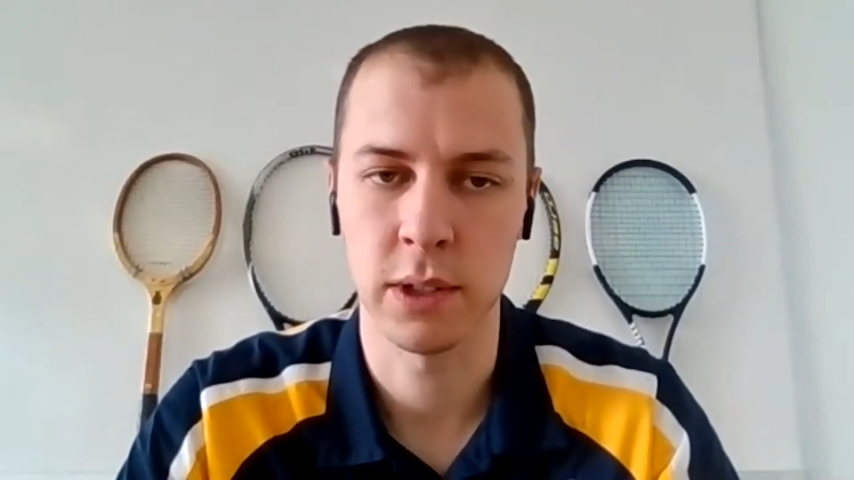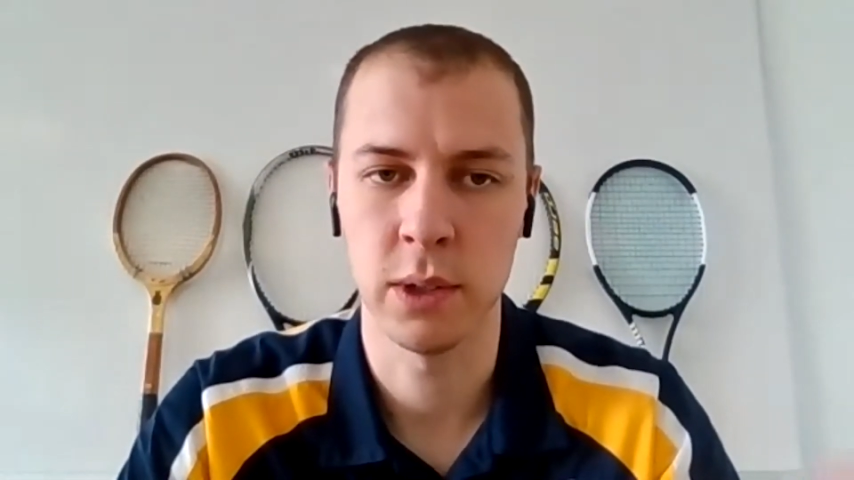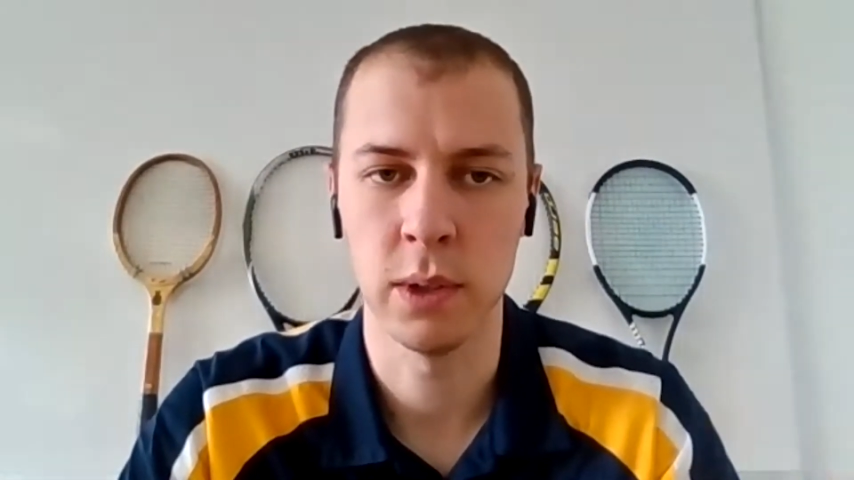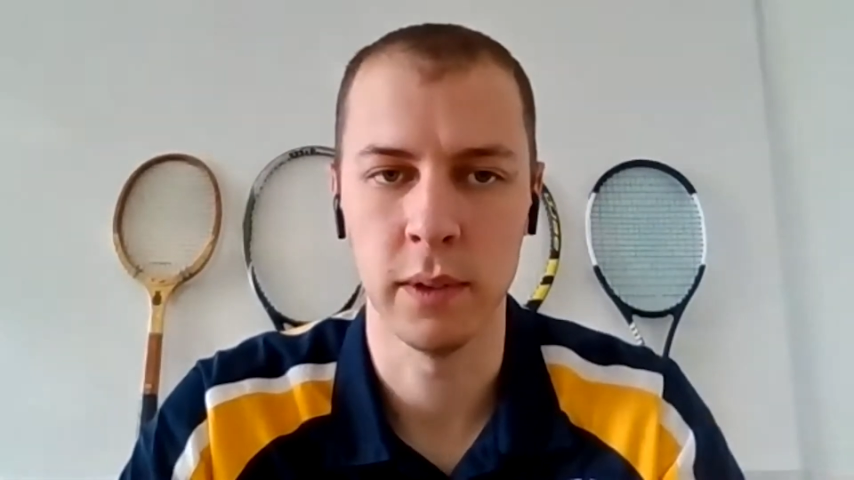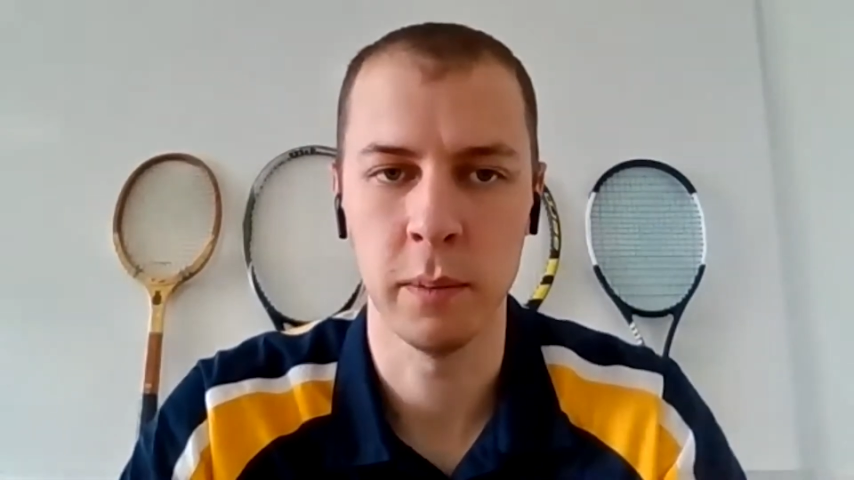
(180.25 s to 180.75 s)

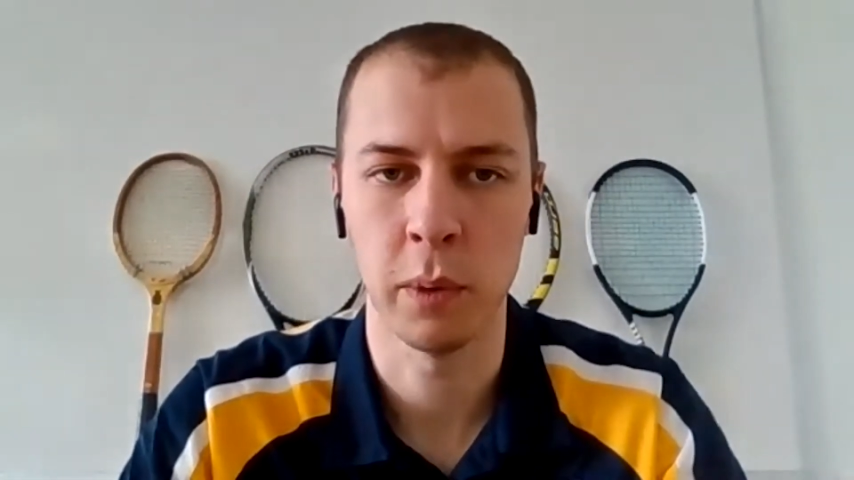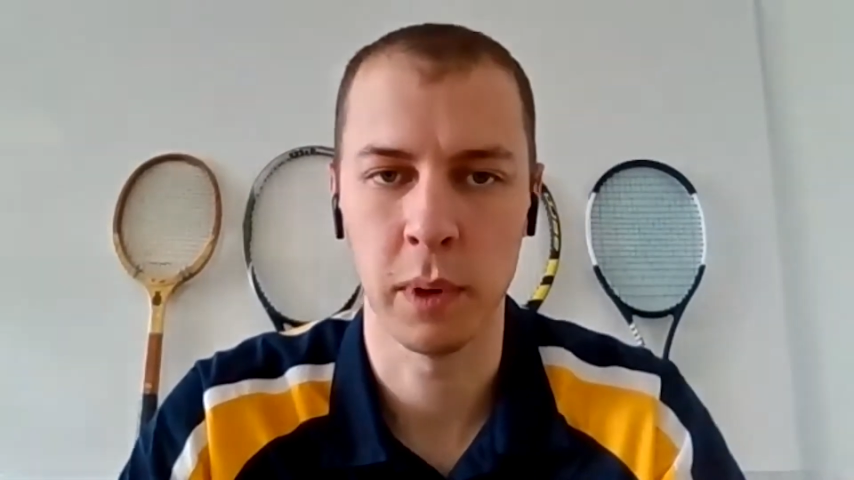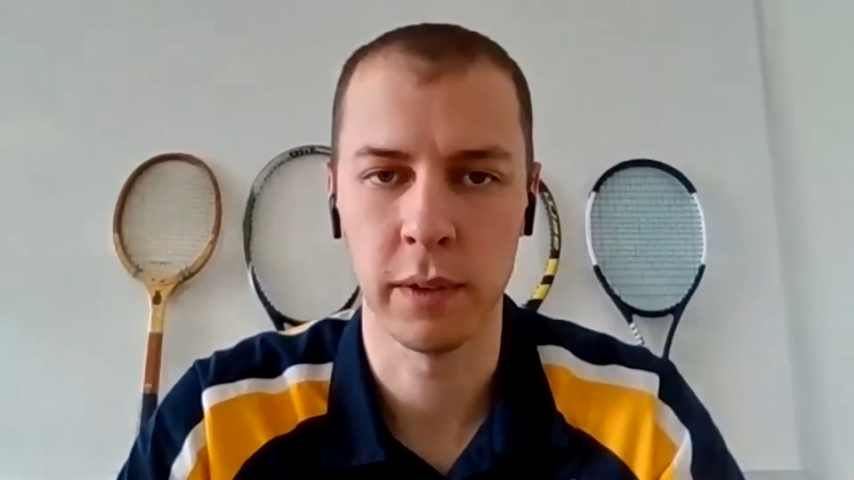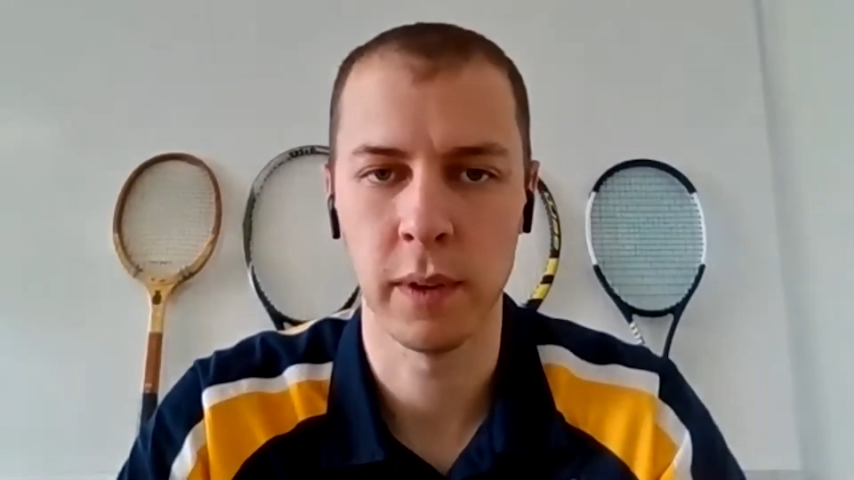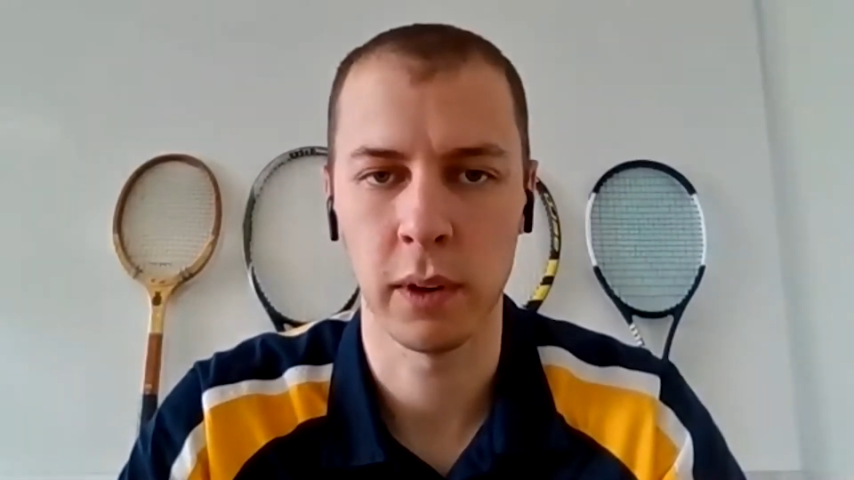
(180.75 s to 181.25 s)
two of them, but we're
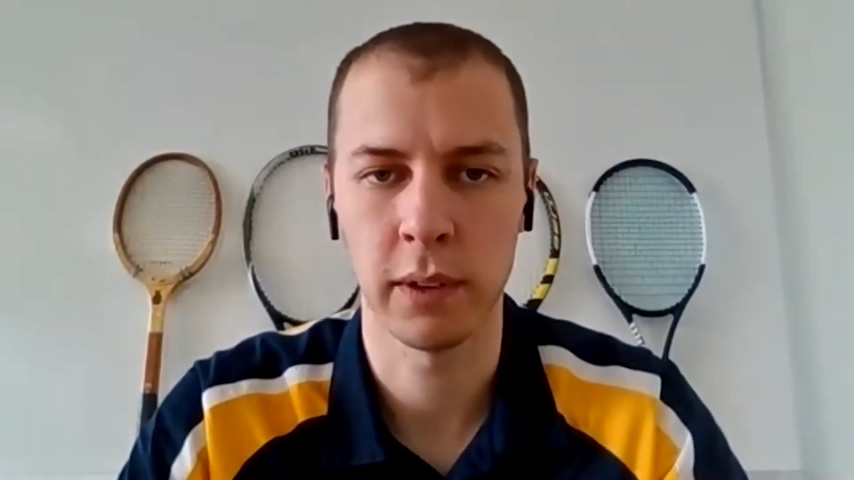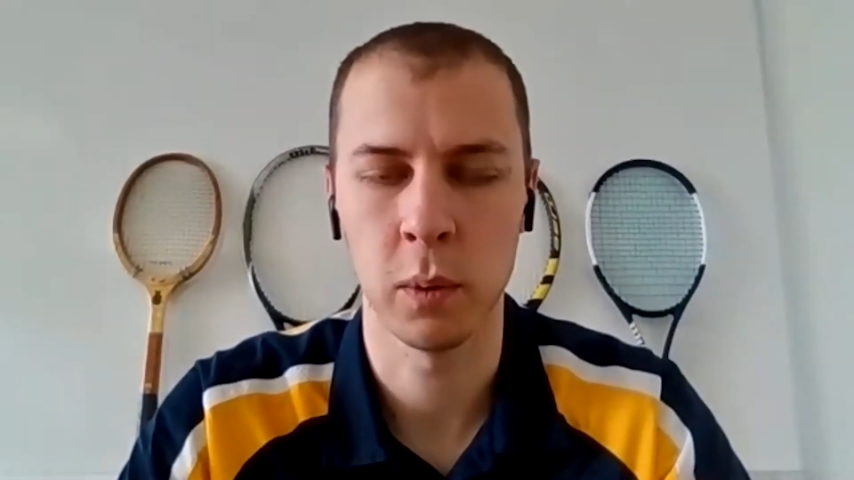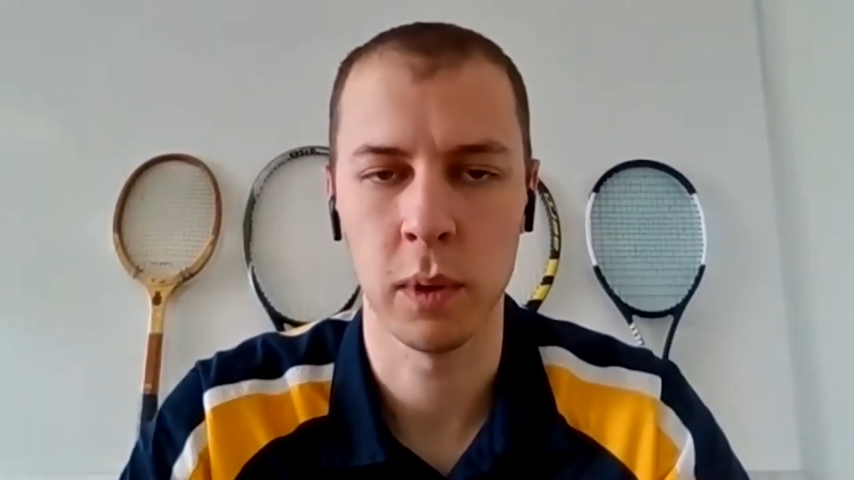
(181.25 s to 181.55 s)
going to focus on